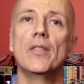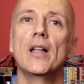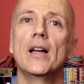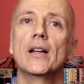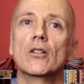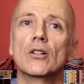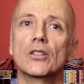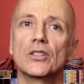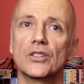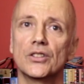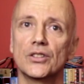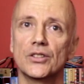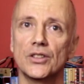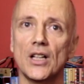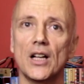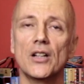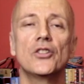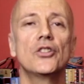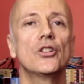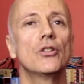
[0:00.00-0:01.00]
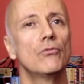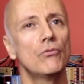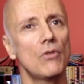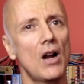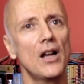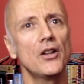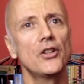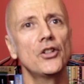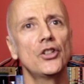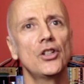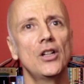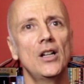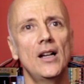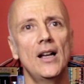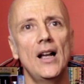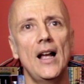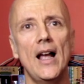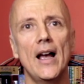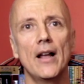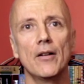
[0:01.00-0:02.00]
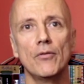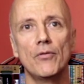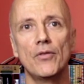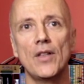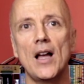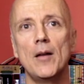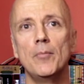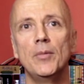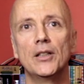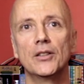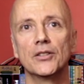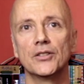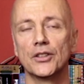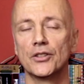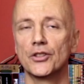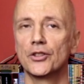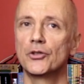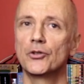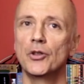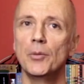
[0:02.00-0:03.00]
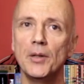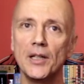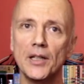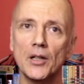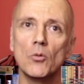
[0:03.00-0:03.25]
they got such a rush out of that because it's stripping